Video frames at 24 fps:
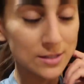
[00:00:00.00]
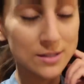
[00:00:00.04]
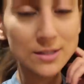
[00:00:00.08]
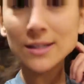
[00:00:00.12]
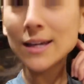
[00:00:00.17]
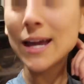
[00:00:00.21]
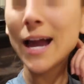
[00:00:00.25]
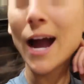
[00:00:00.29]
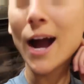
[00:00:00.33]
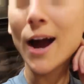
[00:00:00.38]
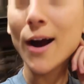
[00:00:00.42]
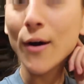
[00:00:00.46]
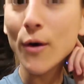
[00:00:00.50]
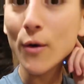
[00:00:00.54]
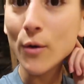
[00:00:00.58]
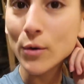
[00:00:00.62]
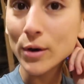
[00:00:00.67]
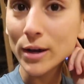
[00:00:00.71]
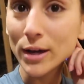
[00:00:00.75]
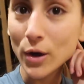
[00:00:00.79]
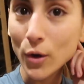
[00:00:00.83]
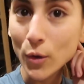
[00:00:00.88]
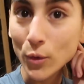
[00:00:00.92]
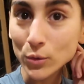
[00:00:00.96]
to see how
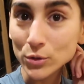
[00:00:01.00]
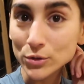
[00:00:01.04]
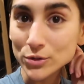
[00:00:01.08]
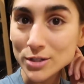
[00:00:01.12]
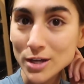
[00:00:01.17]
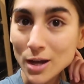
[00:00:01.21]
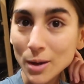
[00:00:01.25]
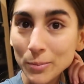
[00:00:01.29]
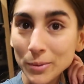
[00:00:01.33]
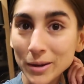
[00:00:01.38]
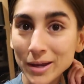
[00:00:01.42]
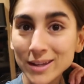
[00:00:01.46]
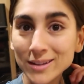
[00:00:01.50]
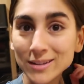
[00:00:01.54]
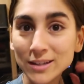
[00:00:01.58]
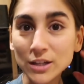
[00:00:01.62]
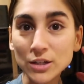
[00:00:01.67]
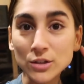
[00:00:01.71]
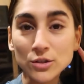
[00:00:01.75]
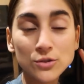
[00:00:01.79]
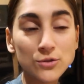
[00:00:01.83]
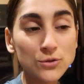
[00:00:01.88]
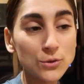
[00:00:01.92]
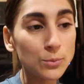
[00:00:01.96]
it holds up in like
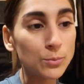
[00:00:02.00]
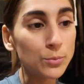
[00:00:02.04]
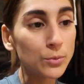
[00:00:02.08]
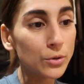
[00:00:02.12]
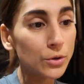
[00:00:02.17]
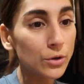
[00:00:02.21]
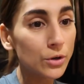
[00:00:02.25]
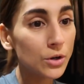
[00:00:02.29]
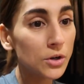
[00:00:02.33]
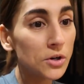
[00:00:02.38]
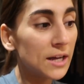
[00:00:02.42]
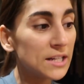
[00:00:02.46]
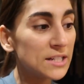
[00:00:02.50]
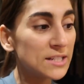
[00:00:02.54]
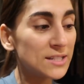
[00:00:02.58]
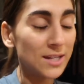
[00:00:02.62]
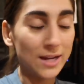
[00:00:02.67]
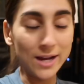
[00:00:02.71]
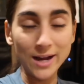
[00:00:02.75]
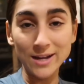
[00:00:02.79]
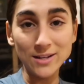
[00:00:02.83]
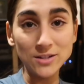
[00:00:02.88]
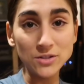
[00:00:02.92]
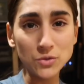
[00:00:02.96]
a super
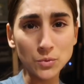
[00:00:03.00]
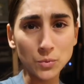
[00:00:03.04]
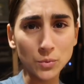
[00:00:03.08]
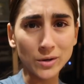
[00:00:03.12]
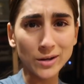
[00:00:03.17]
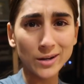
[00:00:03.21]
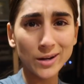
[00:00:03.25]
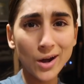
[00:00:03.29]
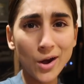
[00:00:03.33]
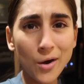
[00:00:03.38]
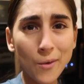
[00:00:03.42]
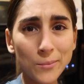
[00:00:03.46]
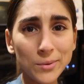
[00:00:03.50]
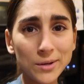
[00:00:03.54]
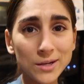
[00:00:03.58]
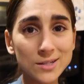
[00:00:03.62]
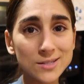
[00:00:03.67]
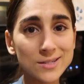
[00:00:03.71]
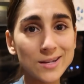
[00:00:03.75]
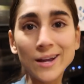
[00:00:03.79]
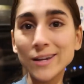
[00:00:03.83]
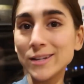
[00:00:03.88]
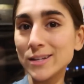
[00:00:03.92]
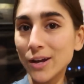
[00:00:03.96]
intense workout
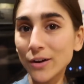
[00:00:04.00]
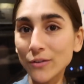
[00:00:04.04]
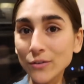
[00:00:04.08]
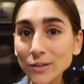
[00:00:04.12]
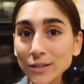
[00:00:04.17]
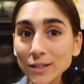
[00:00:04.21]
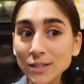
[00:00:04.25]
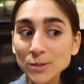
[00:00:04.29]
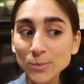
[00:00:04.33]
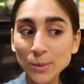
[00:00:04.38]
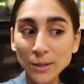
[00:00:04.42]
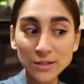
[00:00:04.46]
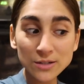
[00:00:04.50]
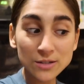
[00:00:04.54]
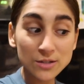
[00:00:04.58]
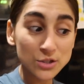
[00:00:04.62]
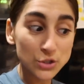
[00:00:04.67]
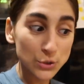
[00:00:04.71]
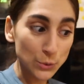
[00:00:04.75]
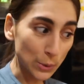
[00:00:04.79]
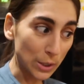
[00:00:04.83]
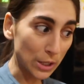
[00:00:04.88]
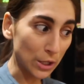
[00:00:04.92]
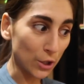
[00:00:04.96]
because I definitely expect to
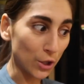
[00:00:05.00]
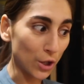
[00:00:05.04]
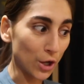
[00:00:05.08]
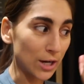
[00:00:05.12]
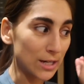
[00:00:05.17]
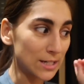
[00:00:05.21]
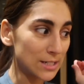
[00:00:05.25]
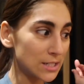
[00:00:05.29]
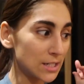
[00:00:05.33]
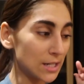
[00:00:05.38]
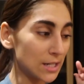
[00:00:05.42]
sweat a lot